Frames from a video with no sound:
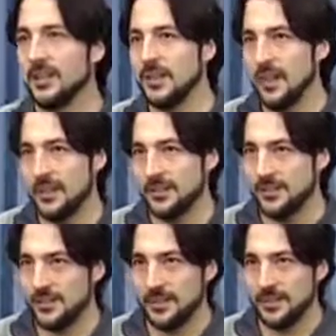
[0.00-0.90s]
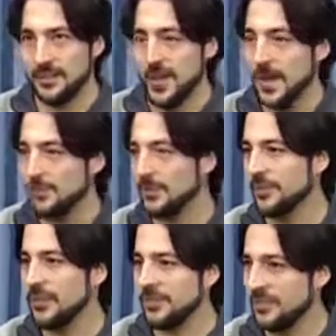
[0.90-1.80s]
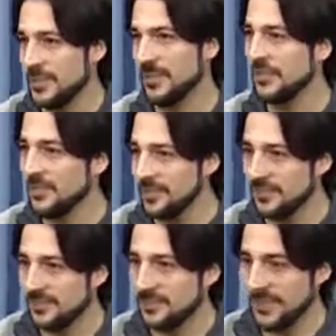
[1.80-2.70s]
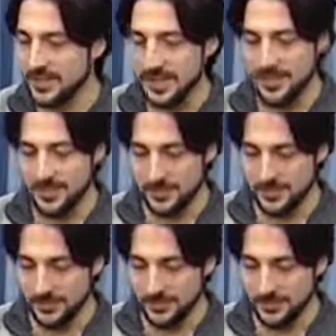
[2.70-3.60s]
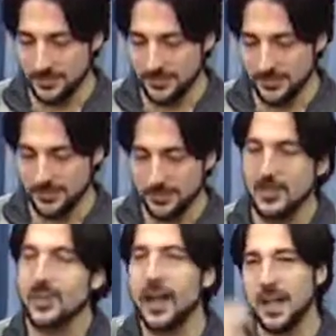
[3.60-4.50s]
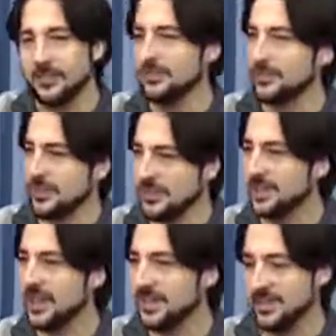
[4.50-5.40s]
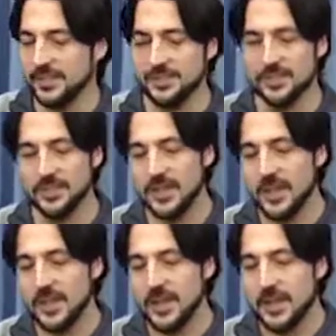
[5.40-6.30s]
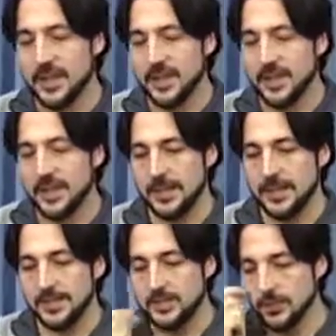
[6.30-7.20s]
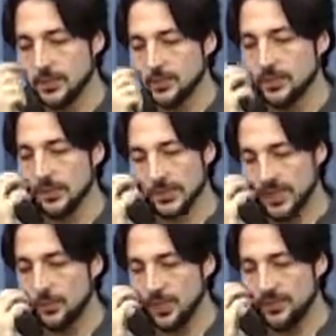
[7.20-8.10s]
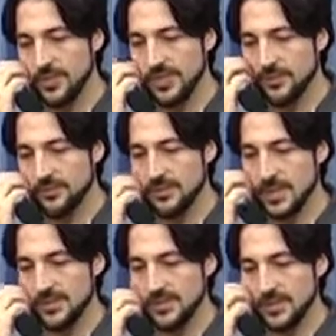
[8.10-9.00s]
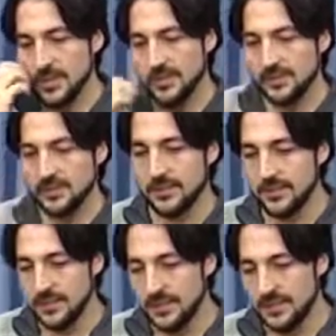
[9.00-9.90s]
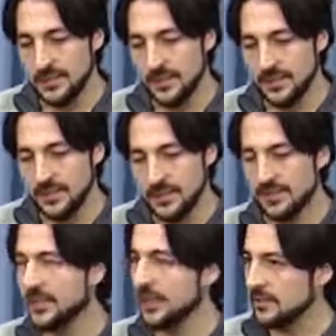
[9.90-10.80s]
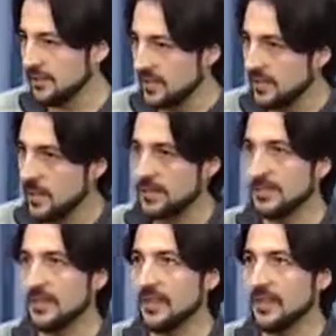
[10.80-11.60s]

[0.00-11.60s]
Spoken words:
like the lamp of the Geni, to ask for desires. So they were very emphatical in this idea that they are not gods,